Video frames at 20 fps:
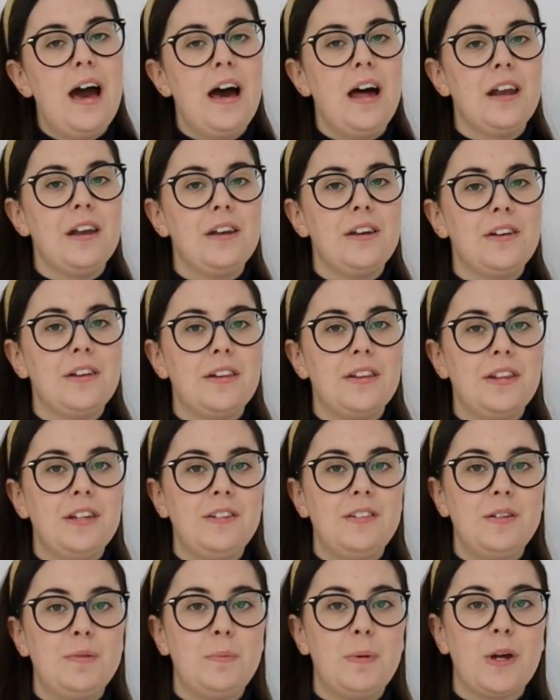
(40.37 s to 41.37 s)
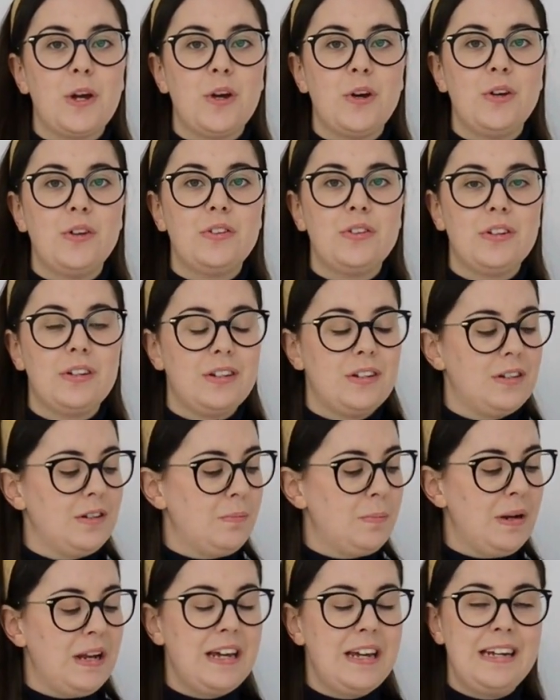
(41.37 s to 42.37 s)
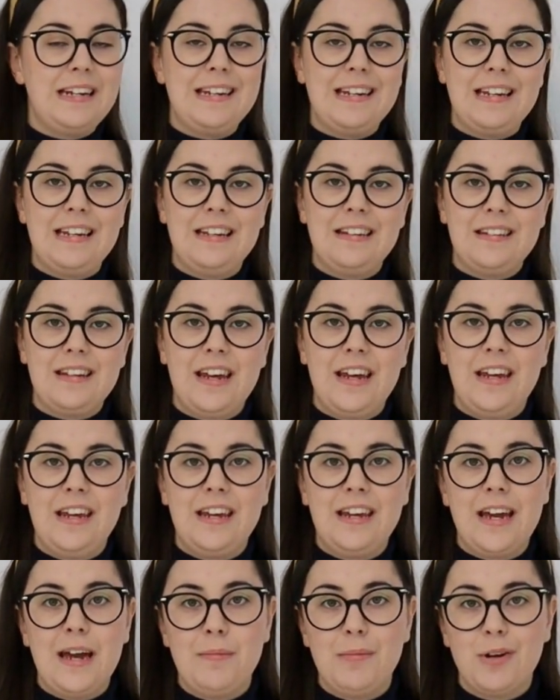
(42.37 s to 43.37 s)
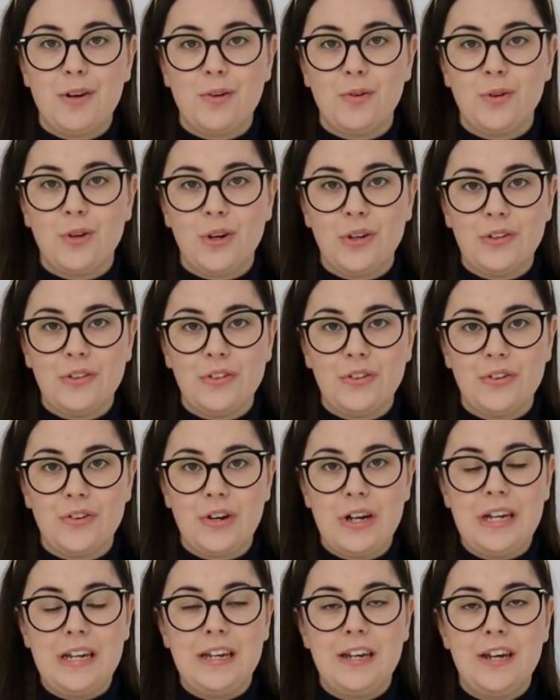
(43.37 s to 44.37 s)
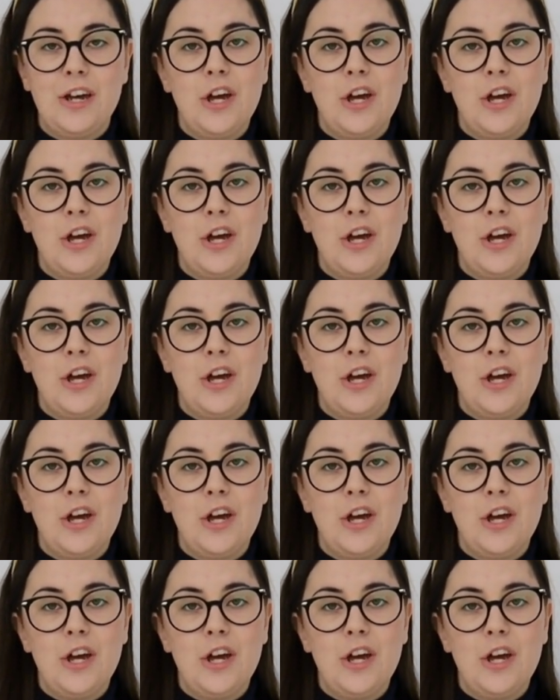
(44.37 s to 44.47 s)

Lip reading: and this is because Blade is a chemical concentrate.